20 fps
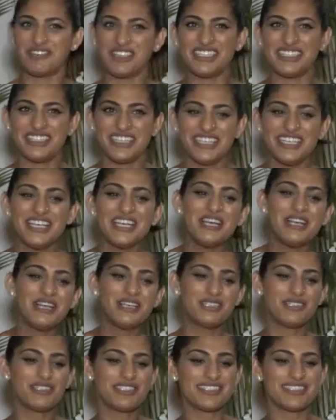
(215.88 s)
and everything.
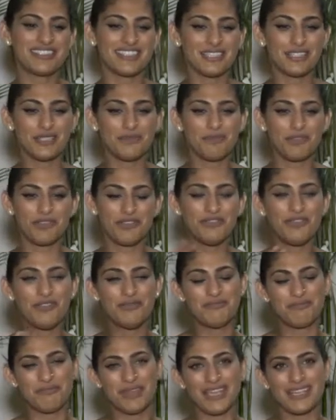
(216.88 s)
So it's a
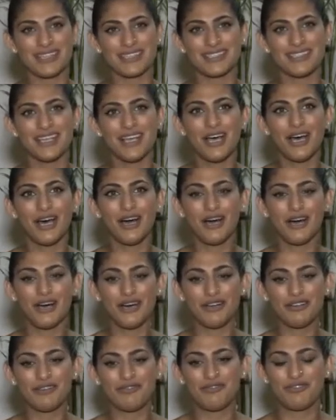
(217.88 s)
beautiful mix
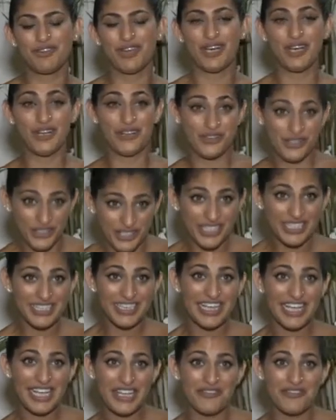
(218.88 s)
of real